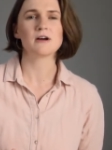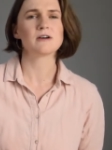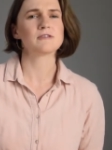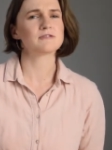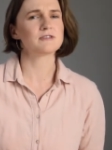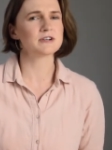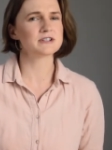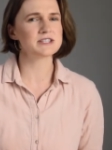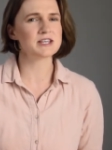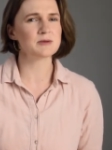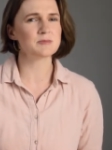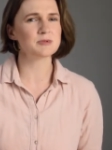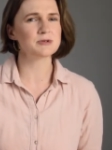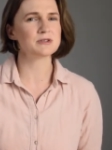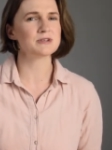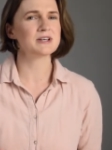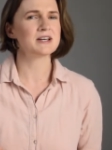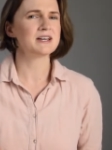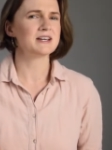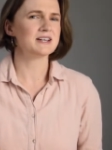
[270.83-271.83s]
For
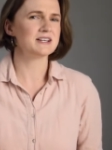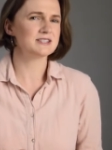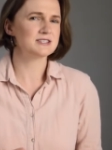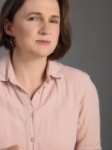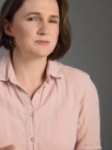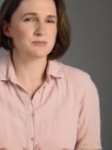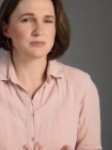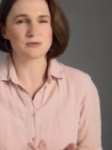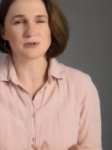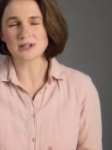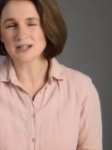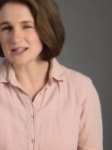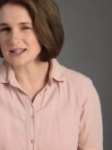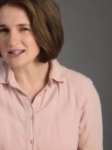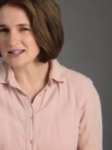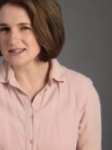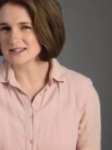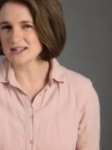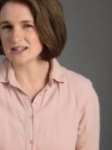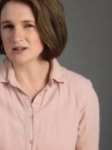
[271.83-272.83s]
example, it's pretty
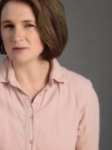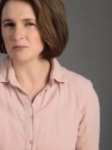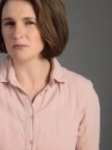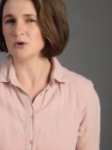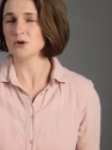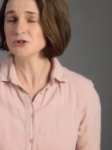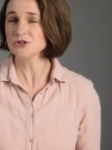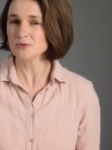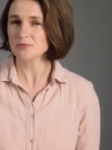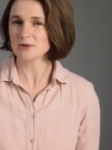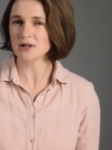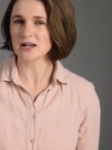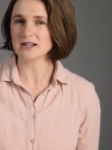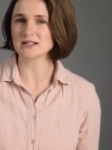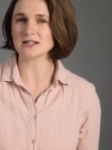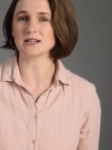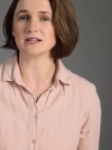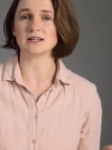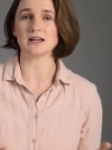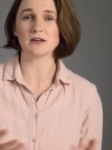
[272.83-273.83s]
easy to multiply
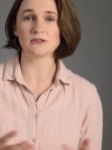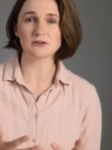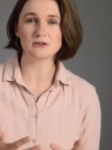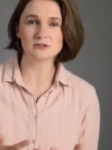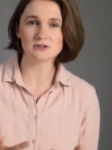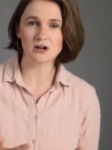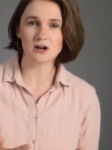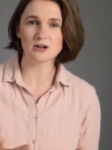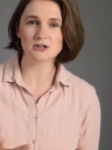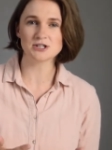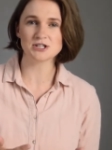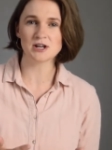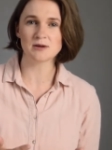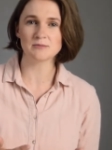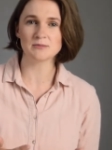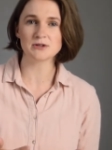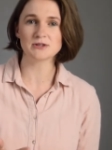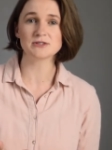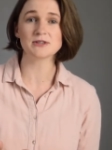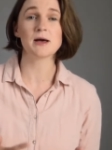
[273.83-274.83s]
together large
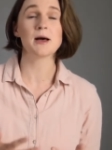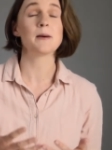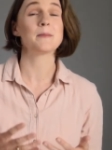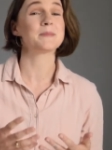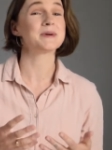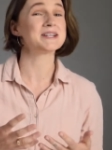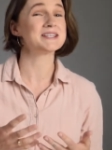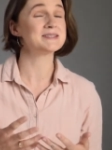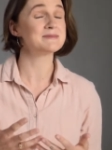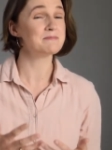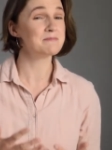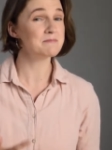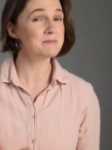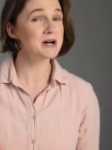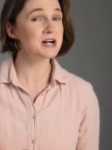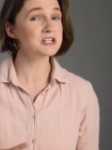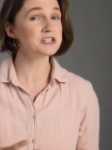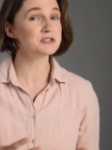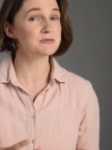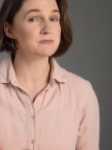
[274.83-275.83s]
numbers, but it's
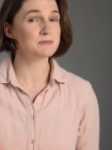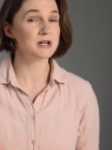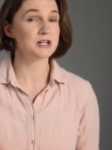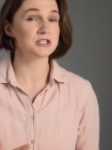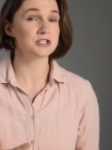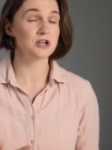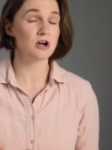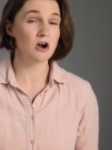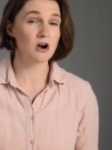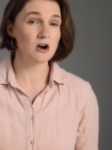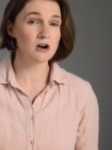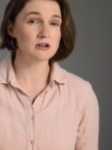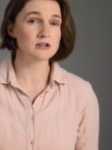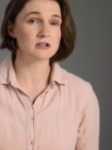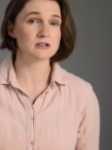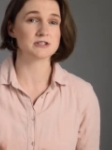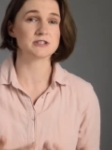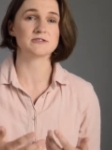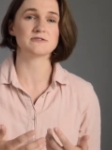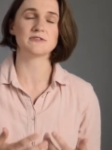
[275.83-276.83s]
much, much
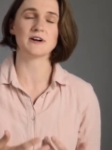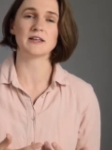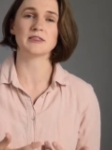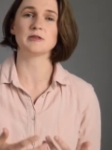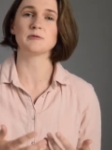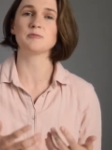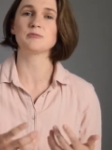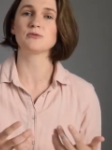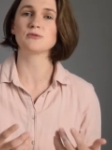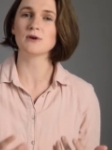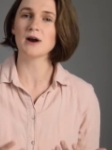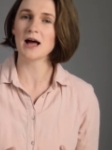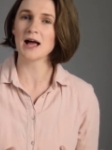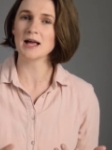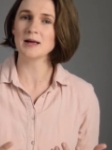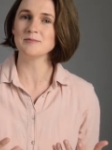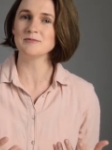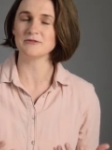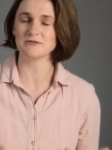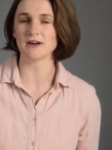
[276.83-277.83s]
harder to find the
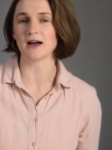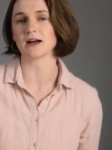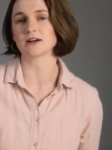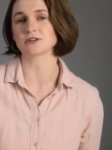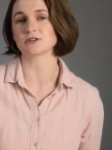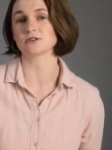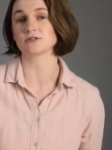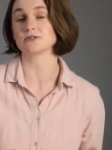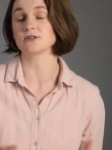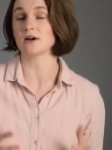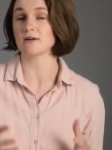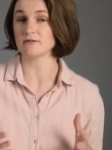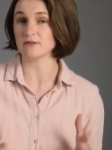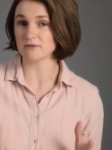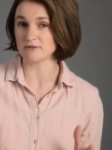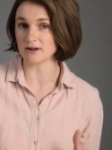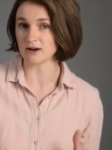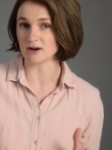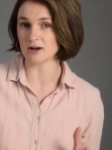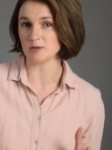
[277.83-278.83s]
prime factors of a
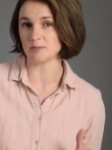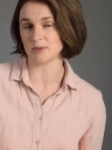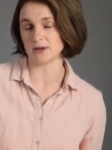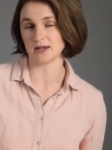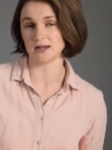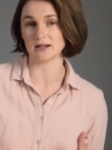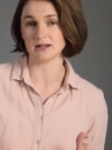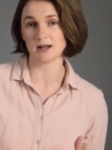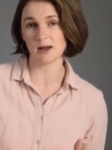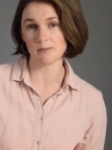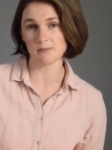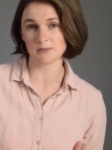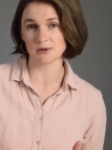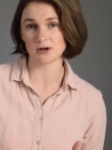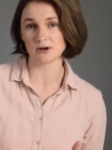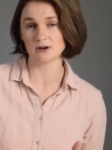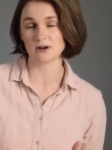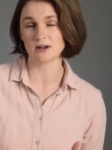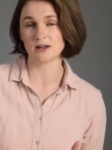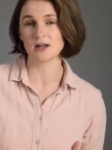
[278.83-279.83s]
very big
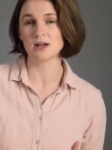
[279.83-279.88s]
number,